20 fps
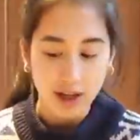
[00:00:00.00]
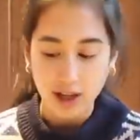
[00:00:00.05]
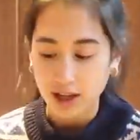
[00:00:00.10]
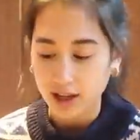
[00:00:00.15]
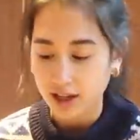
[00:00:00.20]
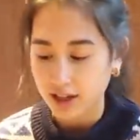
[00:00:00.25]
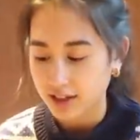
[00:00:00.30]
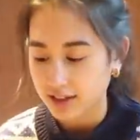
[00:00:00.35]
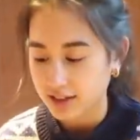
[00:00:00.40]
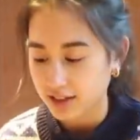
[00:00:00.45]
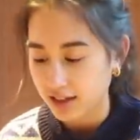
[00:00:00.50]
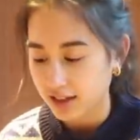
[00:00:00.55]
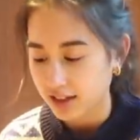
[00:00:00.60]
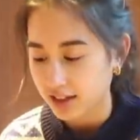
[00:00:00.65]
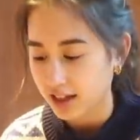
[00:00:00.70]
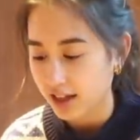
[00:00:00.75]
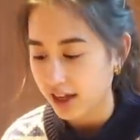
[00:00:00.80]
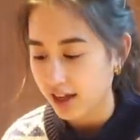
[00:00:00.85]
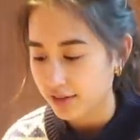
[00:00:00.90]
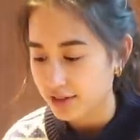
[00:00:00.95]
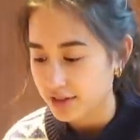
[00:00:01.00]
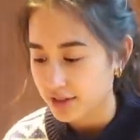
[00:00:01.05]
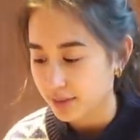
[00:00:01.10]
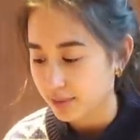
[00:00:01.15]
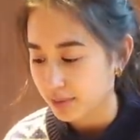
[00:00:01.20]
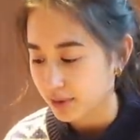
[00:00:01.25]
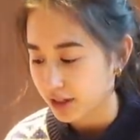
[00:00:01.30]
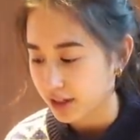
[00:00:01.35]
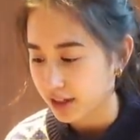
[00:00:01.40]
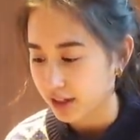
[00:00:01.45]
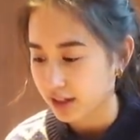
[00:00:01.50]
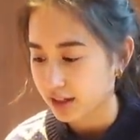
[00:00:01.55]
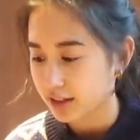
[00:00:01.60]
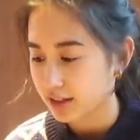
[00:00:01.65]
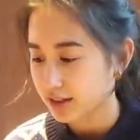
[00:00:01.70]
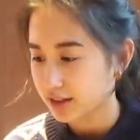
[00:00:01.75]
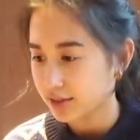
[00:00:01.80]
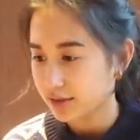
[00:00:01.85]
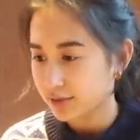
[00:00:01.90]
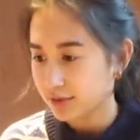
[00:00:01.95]
and I think I have some like
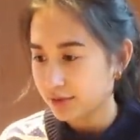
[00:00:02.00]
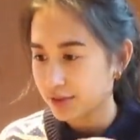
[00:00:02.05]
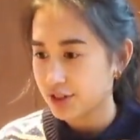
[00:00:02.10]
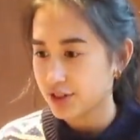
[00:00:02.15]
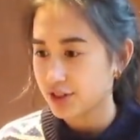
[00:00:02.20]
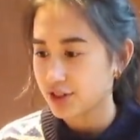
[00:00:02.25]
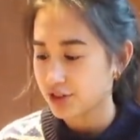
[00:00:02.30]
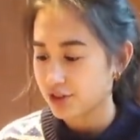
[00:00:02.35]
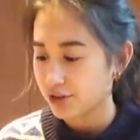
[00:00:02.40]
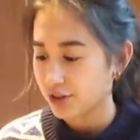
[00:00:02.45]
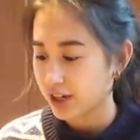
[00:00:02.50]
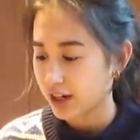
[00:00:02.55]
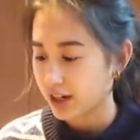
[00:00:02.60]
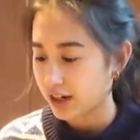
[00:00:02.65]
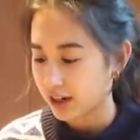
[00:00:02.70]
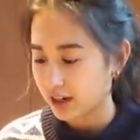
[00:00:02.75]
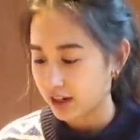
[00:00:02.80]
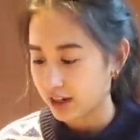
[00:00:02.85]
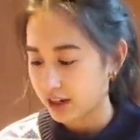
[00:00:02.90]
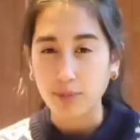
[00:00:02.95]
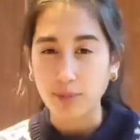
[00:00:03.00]
string.